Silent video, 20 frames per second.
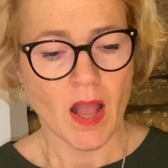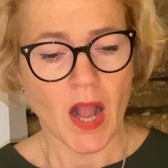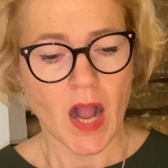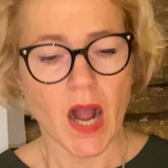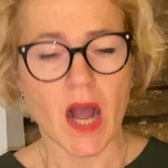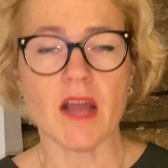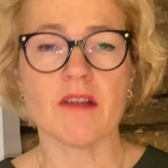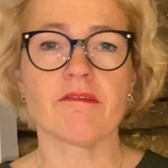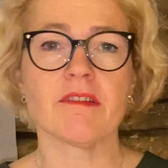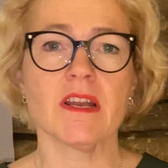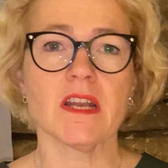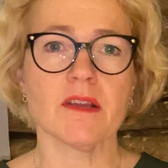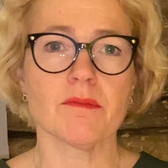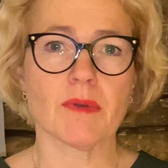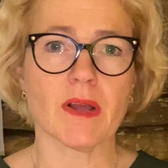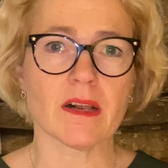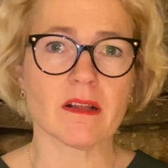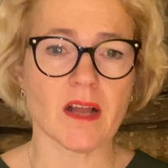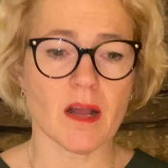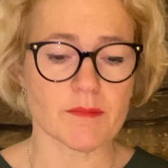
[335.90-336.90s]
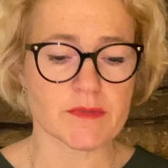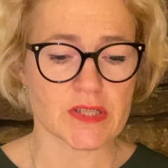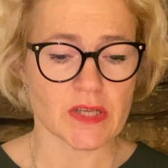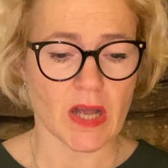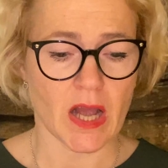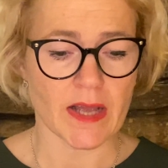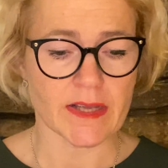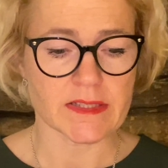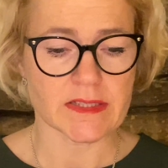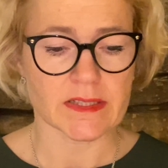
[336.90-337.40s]
I really welcome the
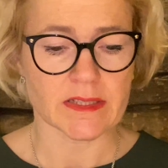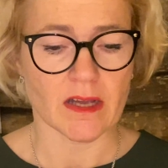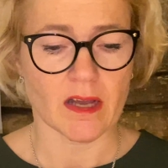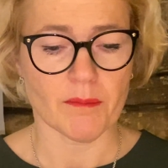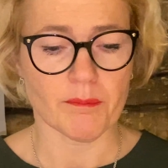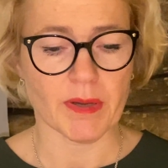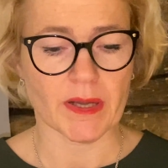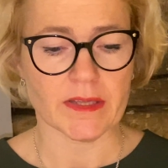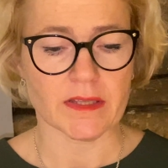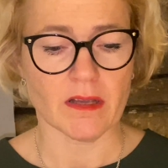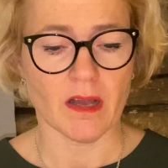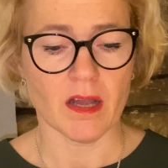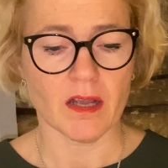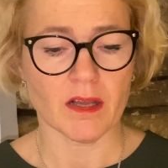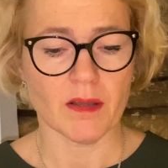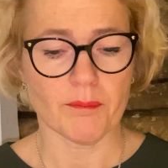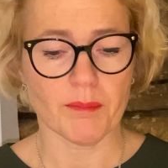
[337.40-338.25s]
idea by Young